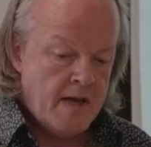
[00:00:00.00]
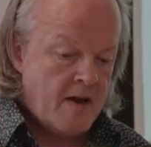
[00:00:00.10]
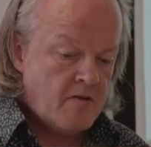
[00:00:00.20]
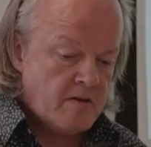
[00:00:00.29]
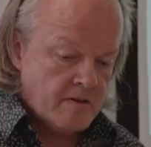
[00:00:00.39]

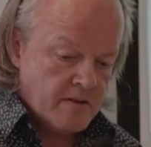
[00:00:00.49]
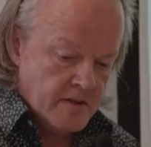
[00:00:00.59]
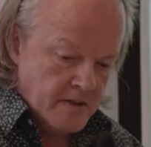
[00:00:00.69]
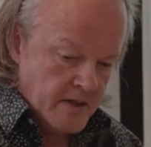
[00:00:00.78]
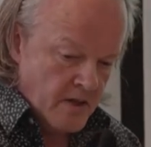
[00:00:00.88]
Now,
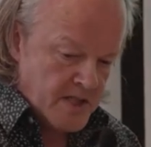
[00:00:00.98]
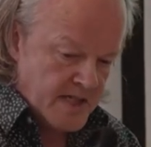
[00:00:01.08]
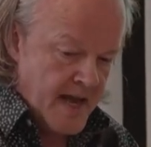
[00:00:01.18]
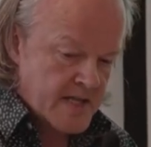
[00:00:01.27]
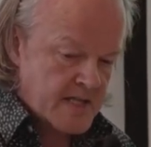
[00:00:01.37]
lots of
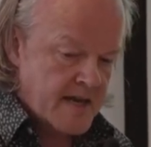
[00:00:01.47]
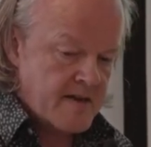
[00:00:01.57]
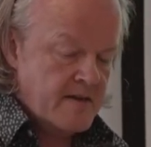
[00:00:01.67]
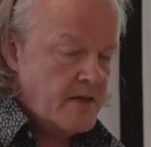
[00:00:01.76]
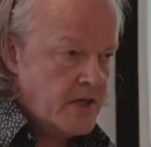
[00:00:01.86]
text
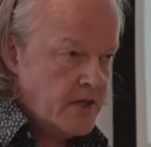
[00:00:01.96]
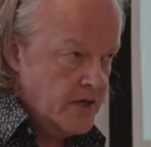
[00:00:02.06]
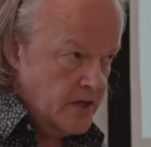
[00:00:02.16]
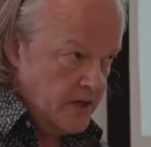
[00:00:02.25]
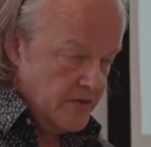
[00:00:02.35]
here
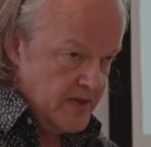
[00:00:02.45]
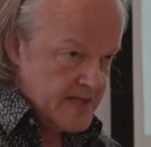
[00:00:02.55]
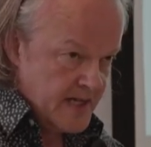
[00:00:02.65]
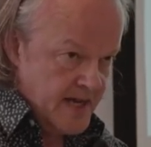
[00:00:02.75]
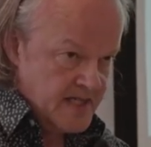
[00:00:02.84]

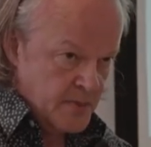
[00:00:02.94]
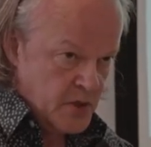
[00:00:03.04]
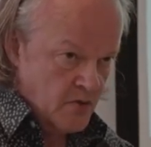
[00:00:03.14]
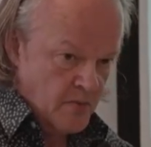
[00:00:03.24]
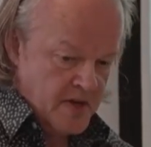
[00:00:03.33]
these slides, I'm
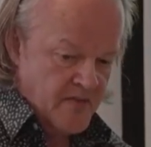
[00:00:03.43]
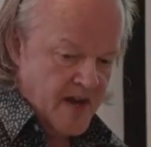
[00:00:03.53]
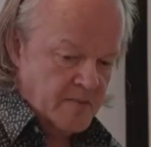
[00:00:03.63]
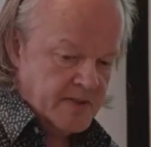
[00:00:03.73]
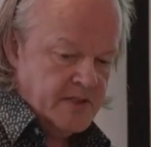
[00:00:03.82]
sure, will be
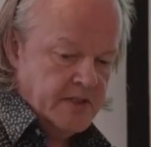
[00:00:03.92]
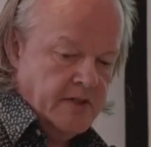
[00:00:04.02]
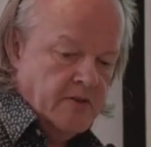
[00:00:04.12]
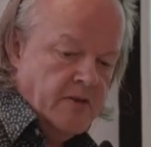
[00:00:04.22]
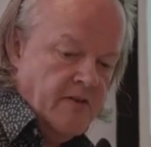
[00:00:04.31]
available to
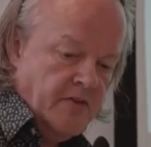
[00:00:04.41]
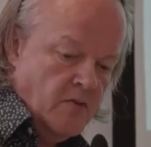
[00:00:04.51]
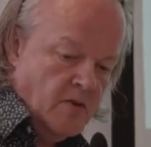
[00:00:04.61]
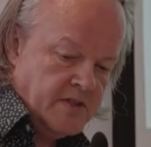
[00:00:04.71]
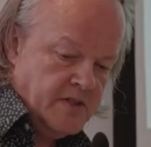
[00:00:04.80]
you if
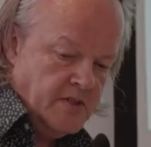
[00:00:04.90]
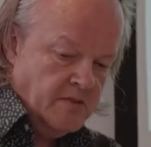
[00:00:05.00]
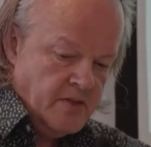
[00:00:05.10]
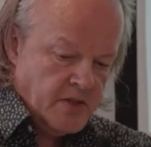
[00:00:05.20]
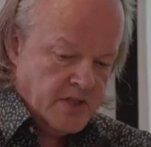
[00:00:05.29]
you want
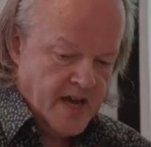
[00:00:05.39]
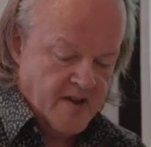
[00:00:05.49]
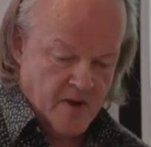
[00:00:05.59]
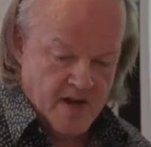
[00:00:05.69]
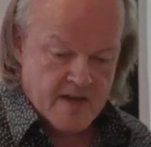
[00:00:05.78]
to
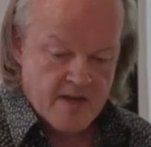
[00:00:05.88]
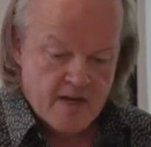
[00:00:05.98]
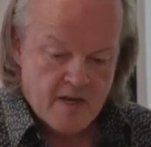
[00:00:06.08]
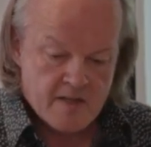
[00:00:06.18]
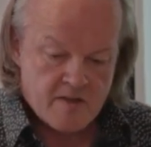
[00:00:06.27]
share my
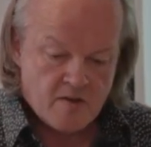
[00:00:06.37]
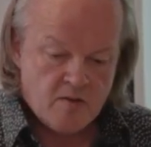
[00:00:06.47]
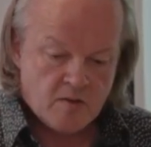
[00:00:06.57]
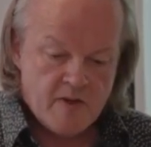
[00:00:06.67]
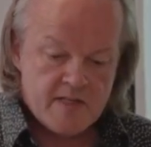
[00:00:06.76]
so
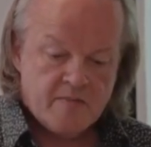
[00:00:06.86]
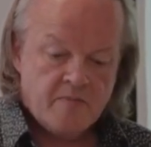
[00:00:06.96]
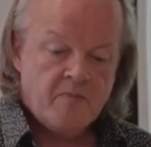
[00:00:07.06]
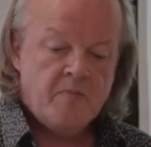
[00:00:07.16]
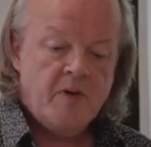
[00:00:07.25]
called
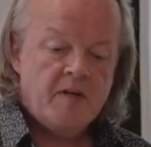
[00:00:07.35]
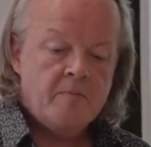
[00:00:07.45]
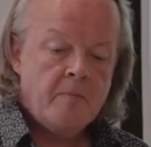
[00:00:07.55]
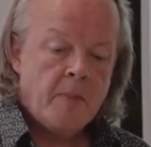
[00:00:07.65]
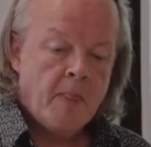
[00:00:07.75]
wisdom. But
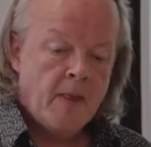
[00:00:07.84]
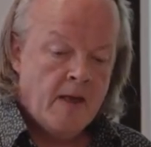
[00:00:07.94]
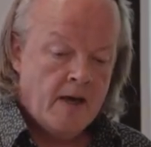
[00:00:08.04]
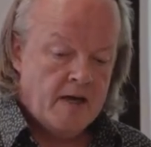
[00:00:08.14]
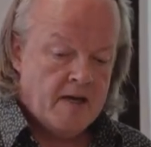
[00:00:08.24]

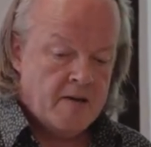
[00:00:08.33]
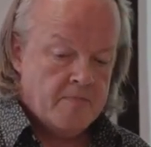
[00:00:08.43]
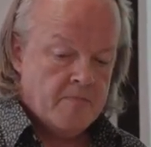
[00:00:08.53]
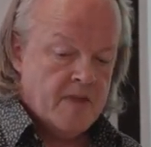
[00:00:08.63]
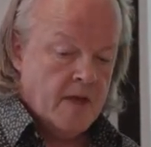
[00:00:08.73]

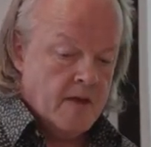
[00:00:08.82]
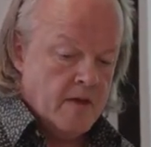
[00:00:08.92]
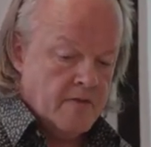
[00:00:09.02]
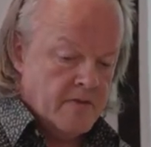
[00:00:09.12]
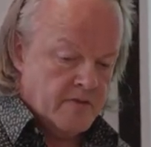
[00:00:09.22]
um,
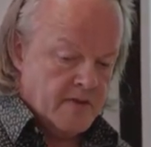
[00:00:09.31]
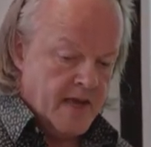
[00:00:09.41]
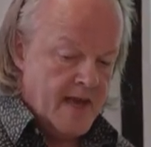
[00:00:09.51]
the